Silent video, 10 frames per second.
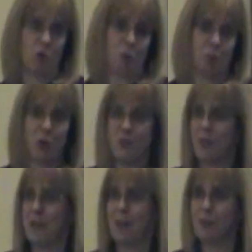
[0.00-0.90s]

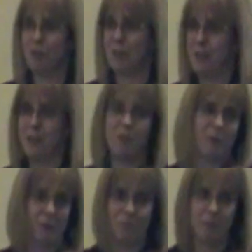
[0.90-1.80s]
sports
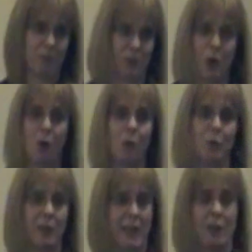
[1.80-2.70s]
analogies, the
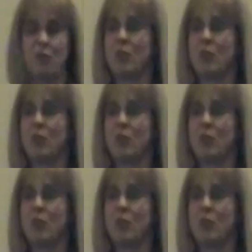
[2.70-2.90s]
whole thing.